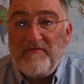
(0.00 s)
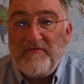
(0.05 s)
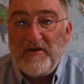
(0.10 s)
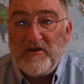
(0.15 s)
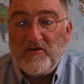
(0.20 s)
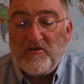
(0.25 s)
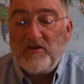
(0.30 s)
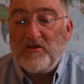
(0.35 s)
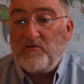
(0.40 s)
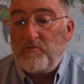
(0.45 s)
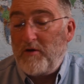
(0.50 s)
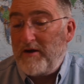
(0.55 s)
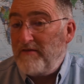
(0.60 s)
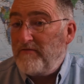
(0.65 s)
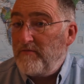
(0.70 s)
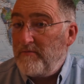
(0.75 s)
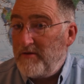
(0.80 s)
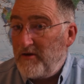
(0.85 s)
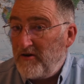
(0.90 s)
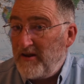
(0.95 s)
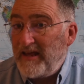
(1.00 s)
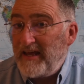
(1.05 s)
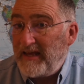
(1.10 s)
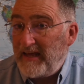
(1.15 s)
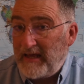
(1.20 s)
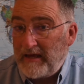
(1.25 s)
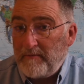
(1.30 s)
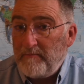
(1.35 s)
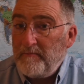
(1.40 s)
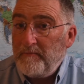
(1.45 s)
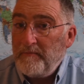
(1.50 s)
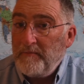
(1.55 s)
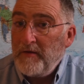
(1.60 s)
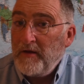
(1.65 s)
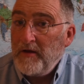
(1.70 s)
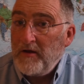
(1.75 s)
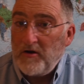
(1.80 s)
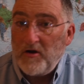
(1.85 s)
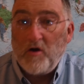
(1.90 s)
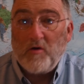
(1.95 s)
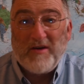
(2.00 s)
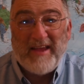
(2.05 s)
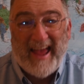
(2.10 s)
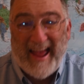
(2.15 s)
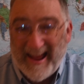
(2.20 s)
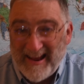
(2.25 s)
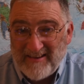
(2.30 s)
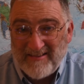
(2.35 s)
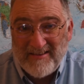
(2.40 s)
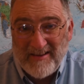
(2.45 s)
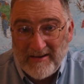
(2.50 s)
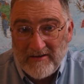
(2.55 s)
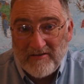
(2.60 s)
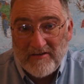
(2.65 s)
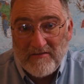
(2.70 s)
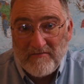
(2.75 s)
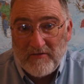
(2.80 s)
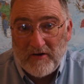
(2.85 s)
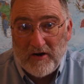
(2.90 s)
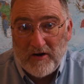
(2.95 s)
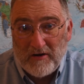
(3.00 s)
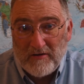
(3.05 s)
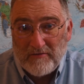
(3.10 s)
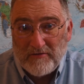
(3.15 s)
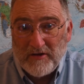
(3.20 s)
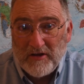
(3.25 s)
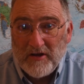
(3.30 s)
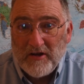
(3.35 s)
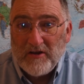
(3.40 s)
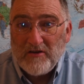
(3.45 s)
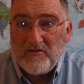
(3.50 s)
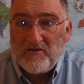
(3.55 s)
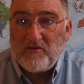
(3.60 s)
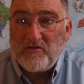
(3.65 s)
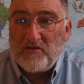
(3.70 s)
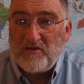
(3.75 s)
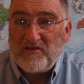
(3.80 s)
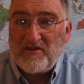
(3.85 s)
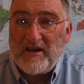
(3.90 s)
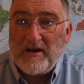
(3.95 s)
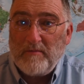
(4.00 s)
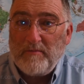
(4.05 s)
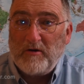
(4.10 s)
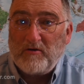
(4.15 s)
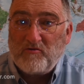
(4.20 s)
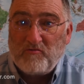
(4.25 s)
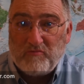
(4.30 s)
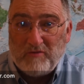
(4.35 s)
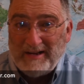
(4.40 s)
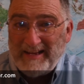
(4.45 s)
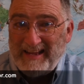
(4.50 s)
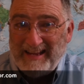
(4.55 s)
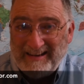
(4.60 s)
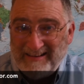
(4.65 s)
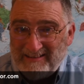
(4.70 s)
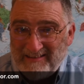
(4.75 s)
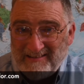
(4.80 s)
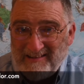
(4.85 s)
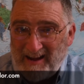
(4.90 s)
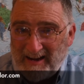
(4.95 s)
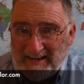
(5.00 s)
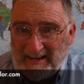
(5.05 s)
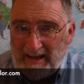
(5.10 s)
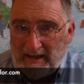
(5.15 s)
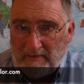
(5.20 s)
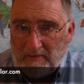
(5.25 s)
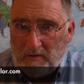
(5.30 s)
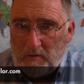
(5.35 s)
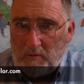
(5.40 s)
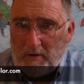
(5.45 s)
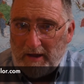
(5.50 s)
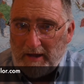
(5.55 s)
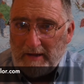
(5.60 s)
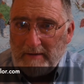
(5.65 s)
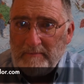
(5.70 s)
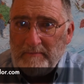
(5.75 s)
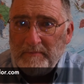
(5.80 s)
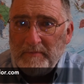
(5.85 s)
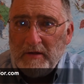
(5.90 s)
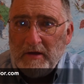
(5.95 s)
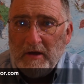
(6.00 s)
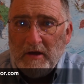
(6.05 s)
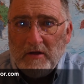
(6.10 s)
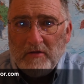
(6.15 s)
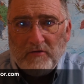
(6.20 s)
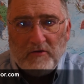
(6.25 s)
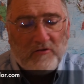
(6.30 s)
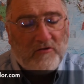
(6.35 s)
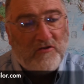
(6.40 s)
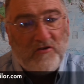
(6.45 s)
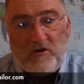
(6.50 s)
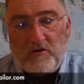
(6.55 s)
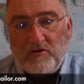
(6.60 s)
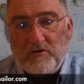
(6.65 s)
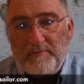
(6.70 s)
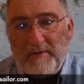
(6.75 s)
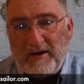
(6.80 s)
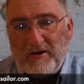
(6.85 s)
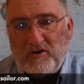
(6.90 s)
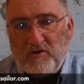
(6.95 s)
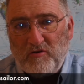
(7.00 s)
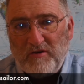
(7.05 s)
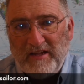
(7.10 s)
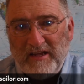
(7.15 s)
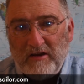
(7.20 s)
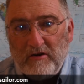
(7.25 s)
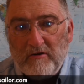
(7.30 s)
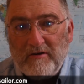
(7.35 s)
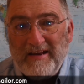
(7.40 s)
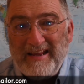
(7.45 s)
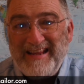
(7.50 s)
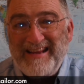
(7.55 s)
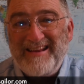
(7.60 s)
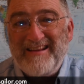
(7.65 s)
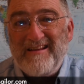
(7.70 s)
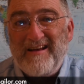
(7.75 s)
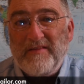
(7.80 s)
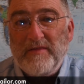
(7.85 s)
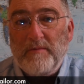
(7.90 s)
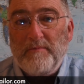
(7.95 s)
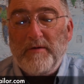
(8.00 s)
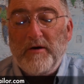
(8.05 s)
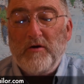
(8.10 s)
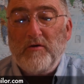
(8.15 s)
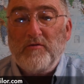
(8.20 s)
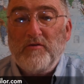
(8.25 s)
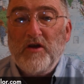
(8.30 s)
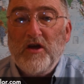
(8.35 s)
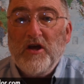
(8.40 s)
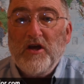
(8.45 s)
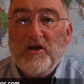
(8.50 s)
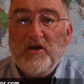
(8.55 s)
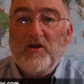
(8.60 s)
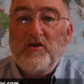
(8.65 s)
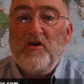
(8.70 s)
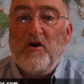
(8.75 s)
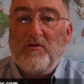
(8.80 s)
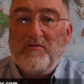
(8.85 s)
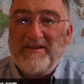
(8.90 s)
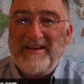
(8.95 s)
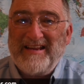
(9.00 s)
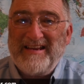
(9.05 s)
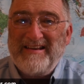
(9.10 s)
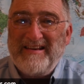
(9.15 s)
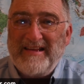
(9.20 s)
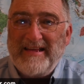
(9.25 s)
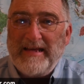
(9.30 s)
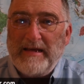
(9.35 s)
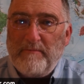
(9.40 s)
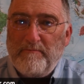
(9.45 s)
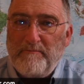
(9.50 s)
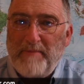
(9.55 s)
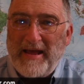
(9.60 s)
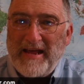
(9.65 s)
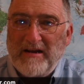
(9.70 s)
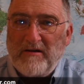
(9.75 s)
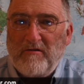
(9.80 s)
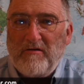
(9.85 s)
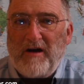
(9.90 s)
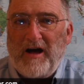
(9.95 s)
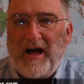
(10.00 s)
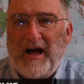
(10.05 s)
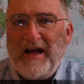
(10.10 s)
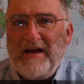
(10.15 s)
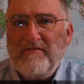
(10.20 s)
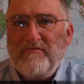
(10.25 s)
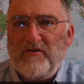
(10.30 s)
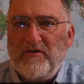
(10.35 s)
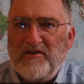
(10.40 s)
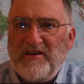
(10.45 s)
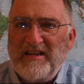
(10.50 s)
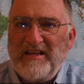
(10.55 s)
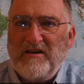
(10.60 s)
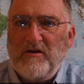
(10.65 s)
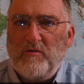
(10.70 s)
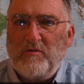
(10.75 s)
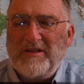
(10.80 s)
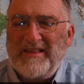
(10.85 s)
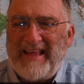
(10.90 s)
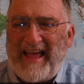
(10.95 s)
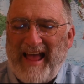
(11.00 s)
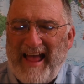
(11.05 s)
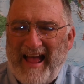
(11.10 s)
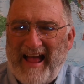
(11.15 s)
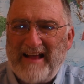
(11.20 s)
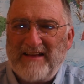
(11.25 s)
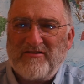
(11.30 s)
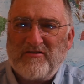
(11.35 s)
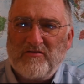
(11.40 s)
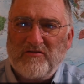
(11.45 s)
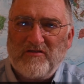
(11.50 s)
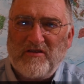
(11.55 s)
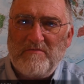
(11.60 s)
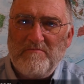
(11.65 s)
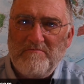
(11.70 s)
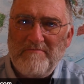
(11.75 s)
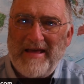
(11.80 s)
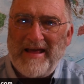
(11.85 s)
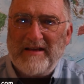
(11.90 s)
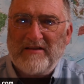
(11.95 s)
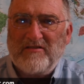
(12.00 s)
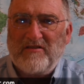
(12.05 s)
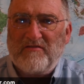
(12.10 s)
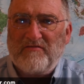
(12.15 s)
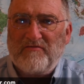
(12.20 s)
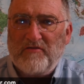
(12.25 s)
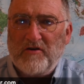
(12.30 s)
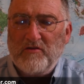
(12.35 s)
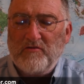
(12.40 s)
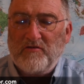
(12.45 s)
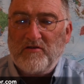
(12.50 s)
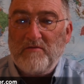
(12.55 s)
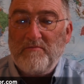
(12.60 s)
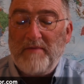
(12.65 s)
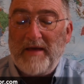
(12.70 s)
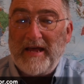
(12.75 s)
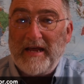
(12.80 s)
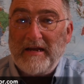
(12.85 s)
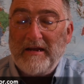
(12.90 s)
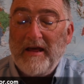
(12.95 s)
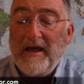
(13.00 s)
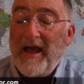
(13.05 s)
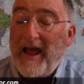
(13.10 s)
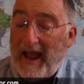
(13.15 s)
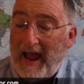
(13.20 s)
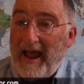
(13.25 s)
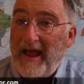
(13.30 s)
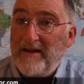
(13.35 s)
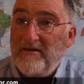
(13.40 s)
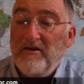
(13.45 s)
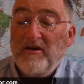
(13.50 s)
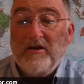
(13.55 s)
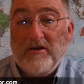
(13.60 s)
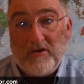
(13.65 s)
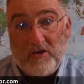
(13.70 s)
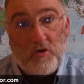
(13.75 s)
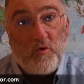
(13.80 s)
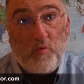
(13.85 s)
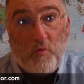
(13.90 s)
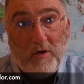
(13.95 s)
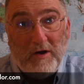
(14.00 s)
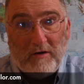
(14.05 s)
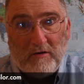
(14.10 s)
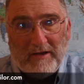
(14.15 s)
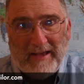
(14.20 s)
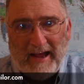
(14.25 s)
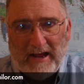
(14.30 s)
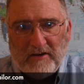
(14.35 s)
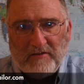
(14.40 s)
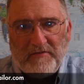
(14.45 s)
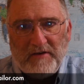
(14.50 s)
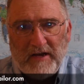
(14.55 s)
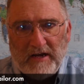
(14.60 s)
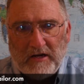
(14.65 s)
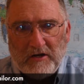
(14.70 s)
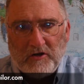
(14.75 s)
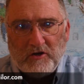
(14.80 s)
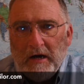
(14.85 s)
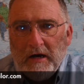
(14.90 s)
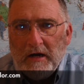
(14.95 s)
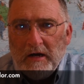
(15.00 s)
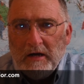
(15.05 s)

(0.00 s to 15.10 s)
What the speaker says: fish this way from your dinghy. No castings involved, so the sailboat's rigging does not get in the way. There's no special gear needed on the boat. You don't need to keep bait alive or deal with the hassles and mess of frozen bait, and you will catch fish.